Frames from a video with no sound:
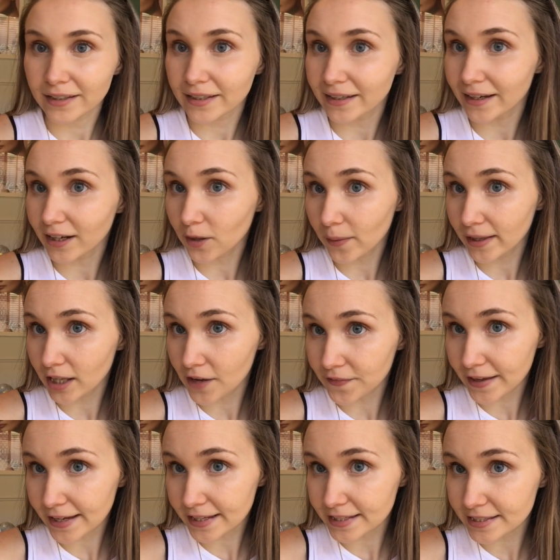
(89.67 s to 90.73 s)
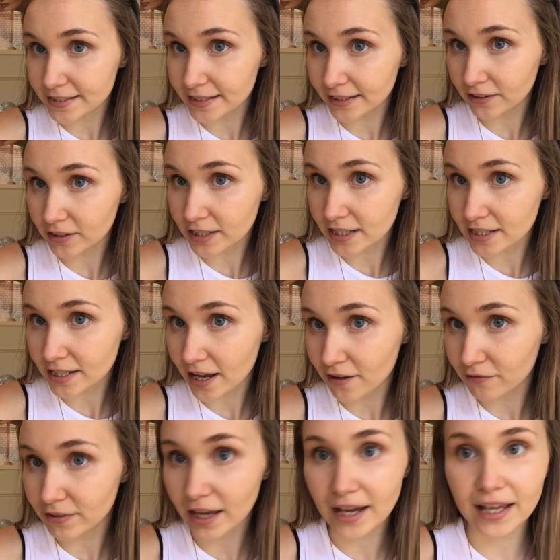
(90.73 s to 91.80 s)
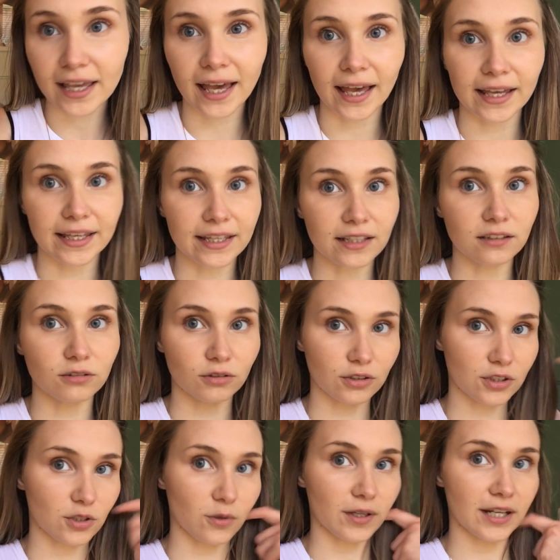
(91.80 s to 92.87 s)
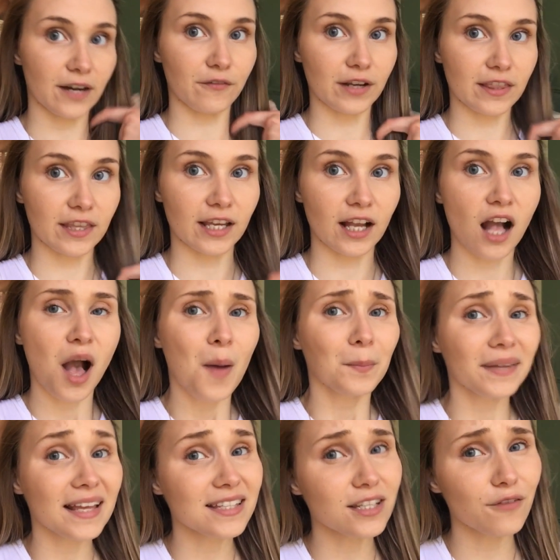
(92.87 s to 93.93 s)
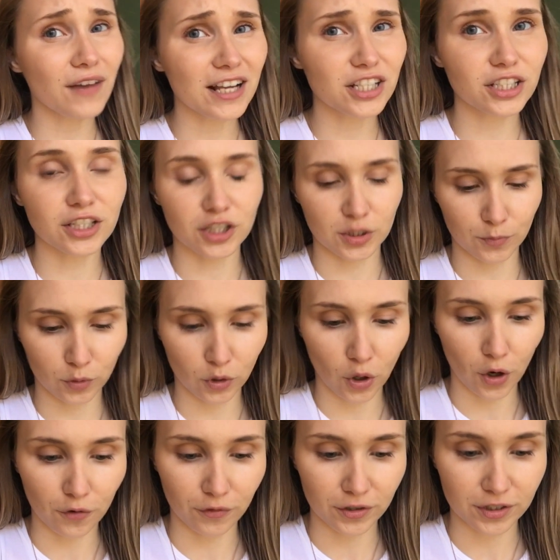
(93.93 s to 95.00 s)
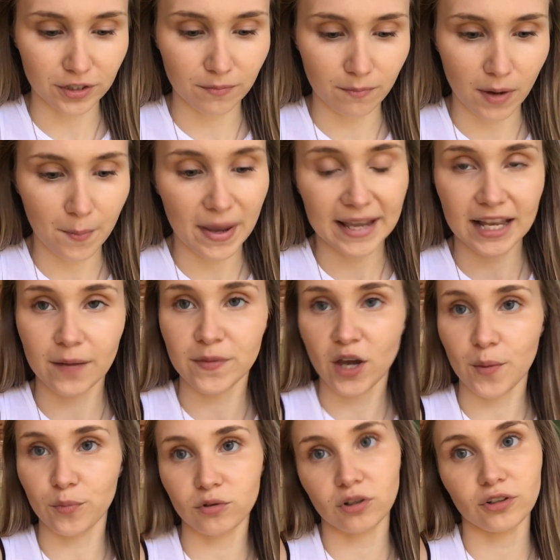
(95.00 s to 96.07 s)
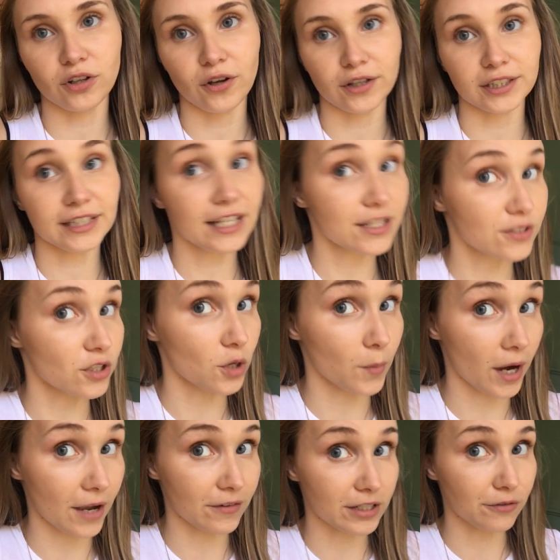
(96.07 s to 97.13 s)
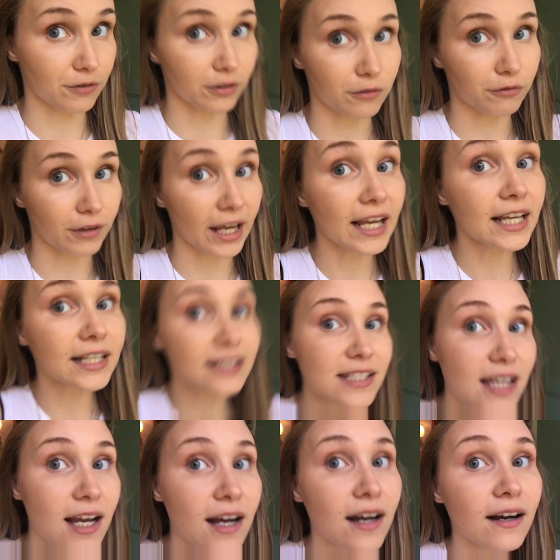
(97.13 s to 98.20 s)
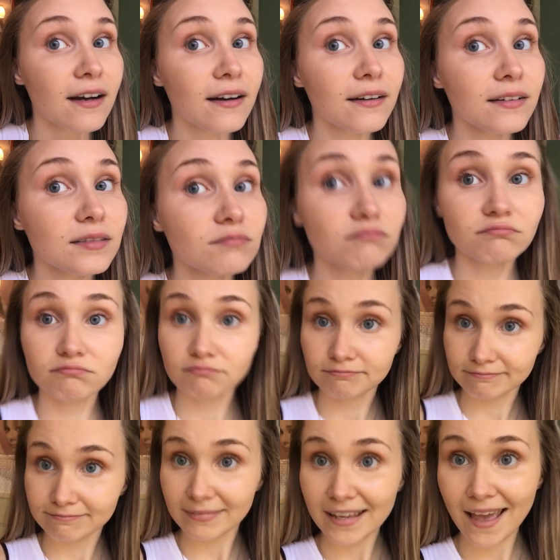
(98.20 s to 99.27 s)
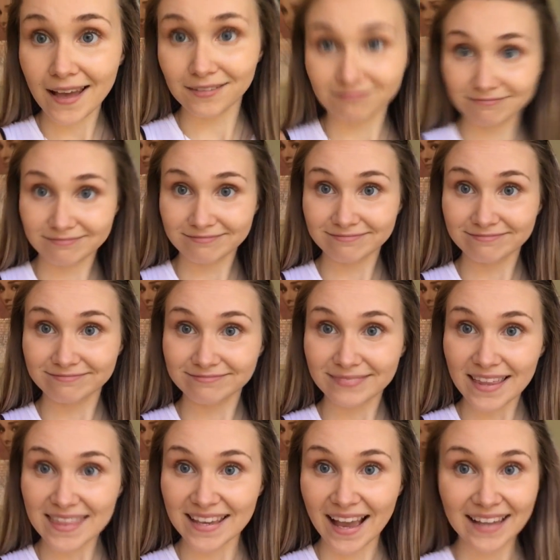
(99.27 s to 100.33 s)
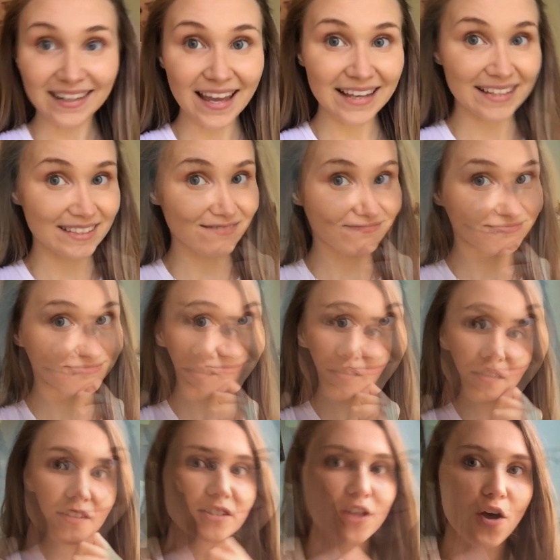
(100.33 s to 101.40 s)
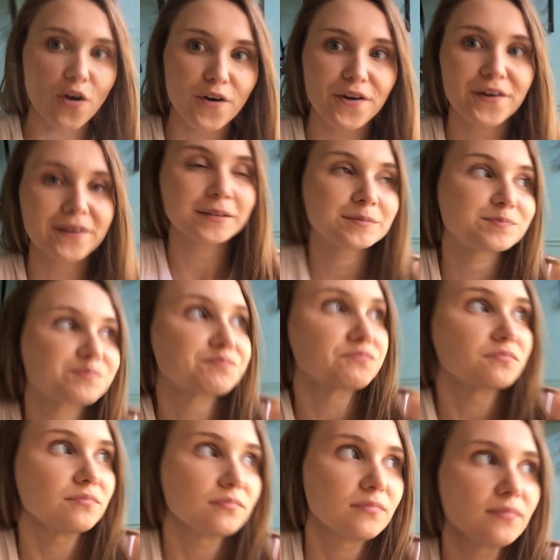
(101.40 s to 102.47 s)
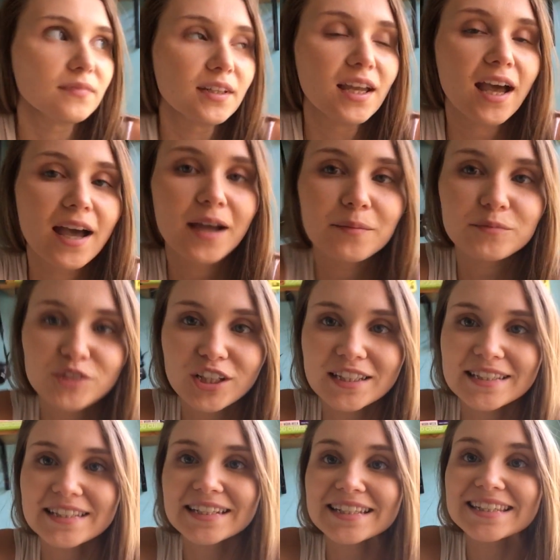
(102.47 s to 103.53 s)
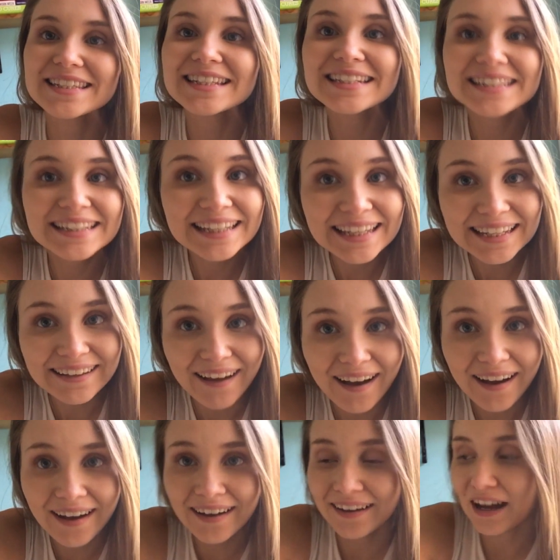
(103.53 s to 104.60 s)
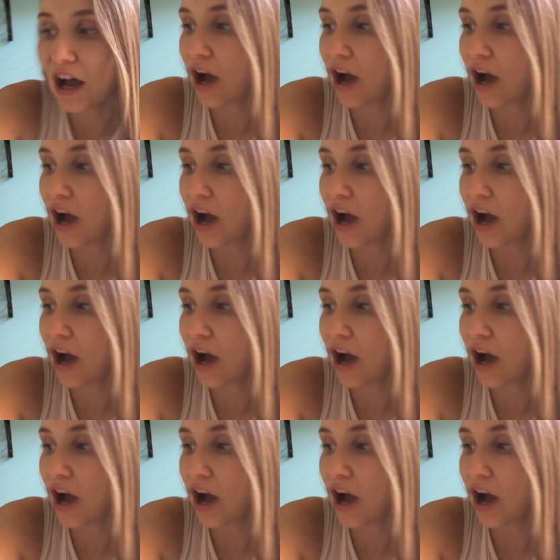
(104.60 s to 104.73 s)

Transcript: Yeah, I quite like that concealer. It doesn't have that cakey look to it and everything, plus I've actually just put it over some makeup that I put on earlier, so it might have a different effect, but yeah, I think I like it. So I'm just sitting here